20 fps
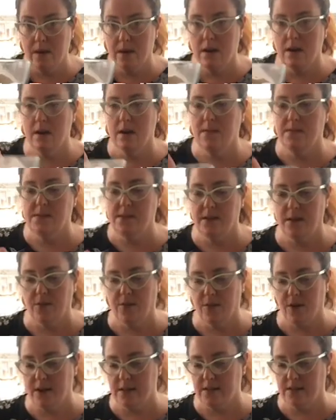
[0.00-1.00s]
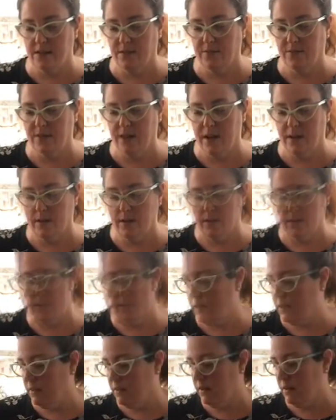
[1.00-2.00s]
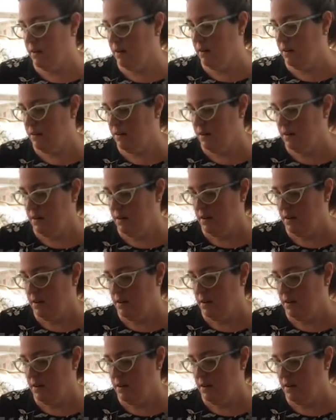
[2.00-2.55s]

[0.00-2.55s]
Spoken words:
of self-rising flour, that in there.